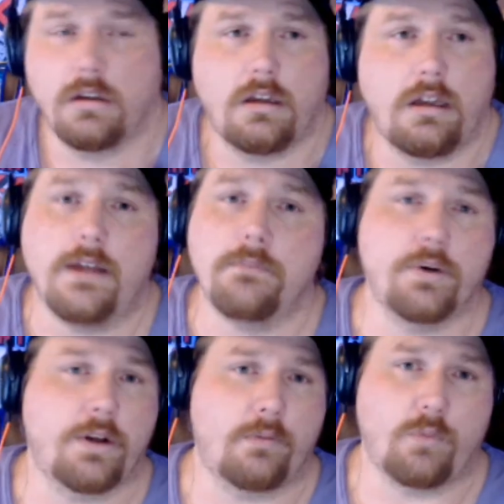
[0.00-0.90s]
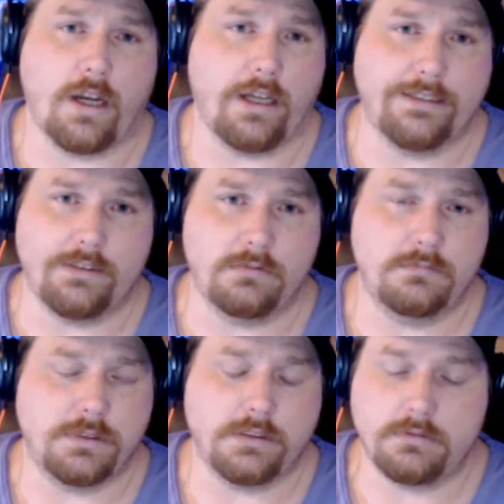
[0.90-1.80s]
input on what I do.
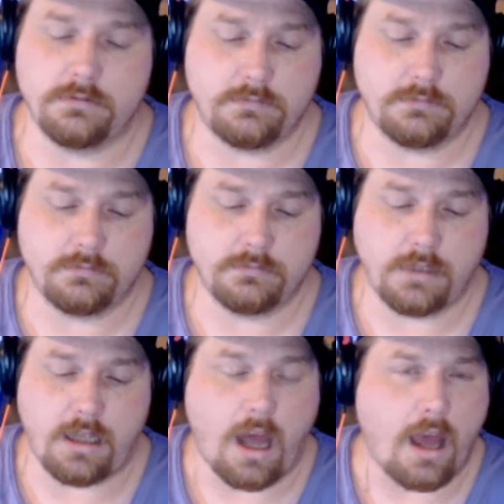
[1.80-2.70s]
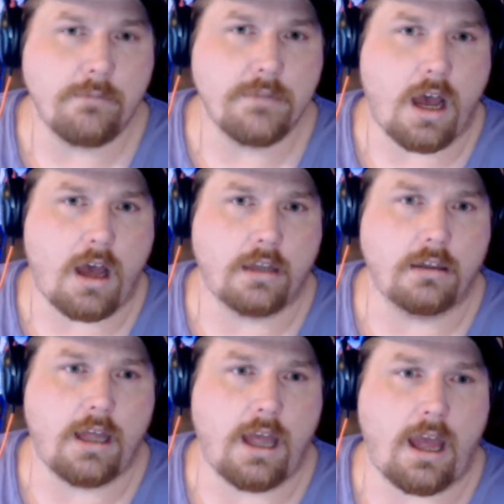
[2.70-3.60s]
But I'm not
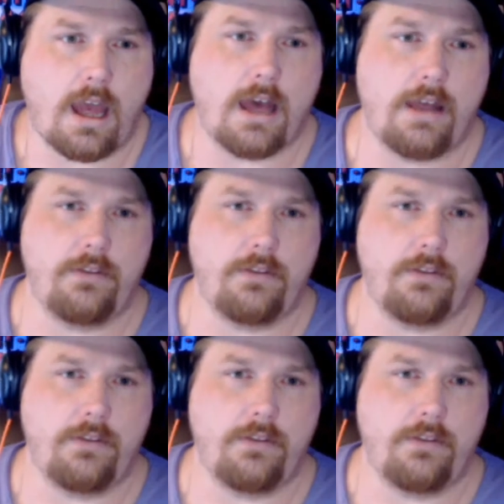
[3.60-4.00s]
at